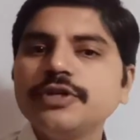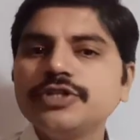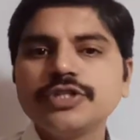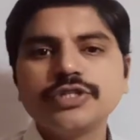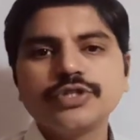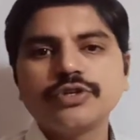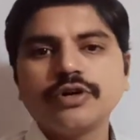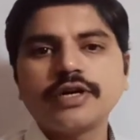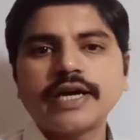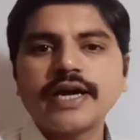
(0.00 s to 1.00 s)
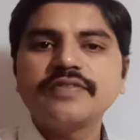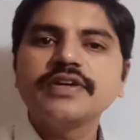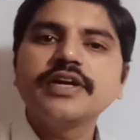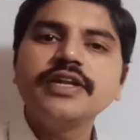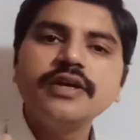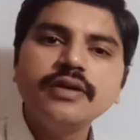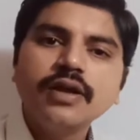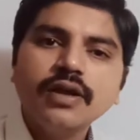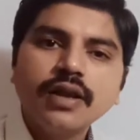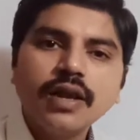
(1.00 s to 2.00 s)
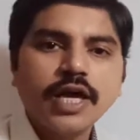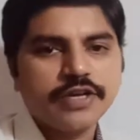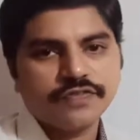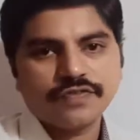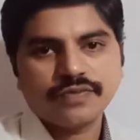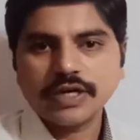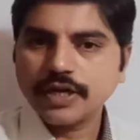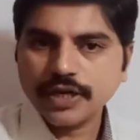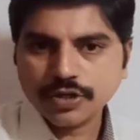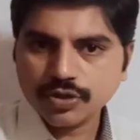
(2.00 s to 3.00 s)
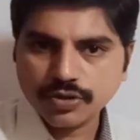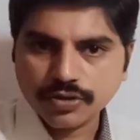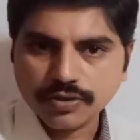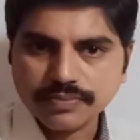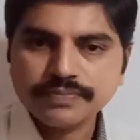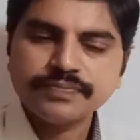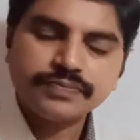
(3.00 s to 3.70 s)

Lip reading: means it is not having any life. Correct or not?